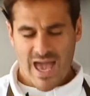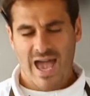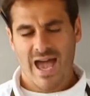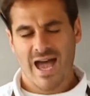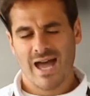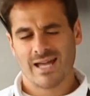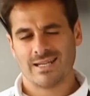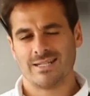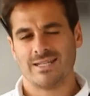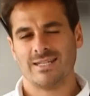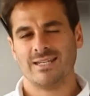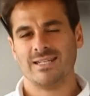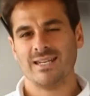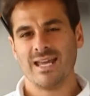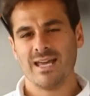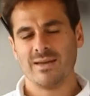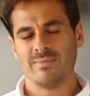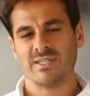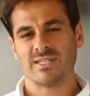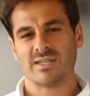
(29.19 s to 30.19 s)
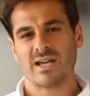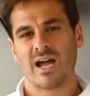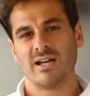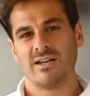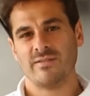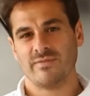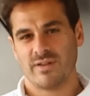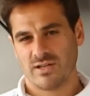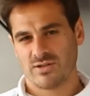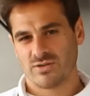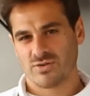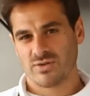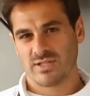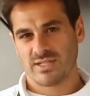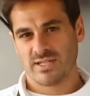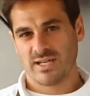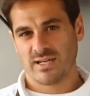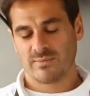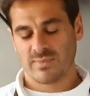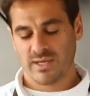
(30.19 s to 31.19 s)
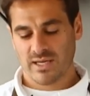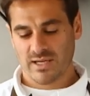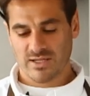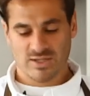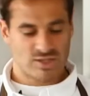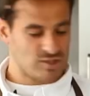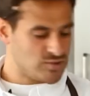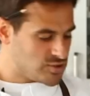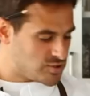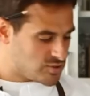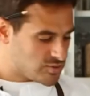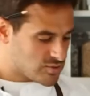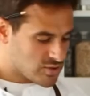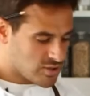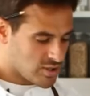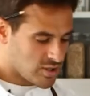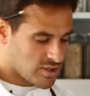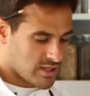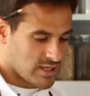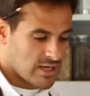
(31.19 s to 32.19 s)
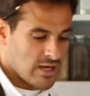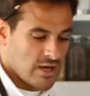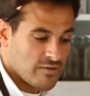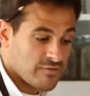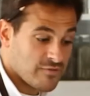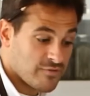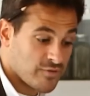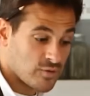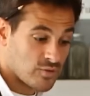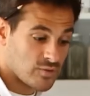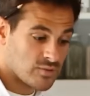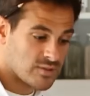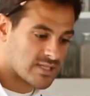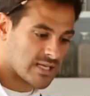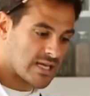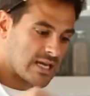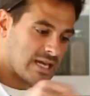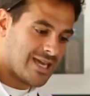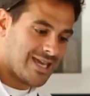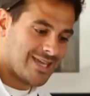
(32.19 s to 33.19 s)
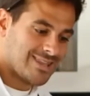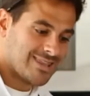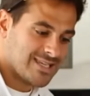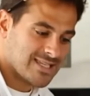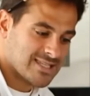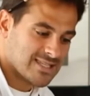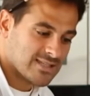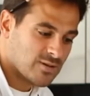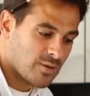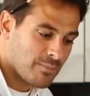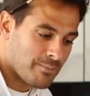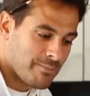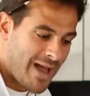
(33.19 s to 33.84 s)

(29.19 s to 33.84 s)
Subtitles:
And the name is kind of interesting because you do cook foods in these little